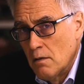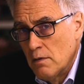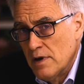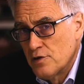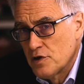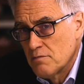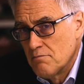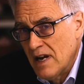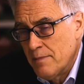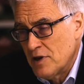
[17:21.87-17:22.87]
which
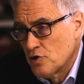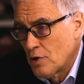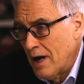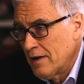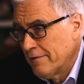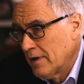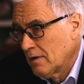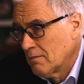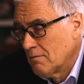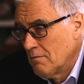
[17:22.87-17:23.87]
may be
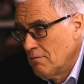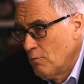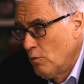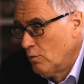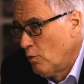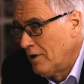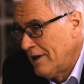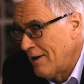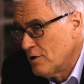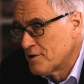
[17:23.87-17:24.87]
driving what
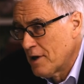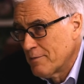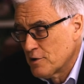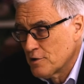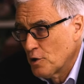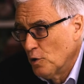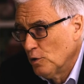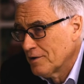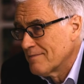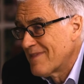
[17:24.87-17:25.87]
Larry Summers has
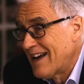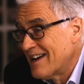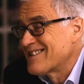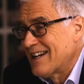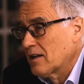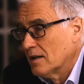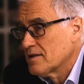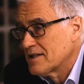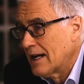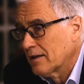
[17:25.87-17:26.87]
called a
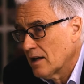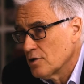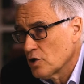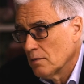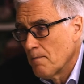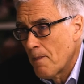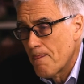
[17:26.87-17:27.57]
secular stagnation.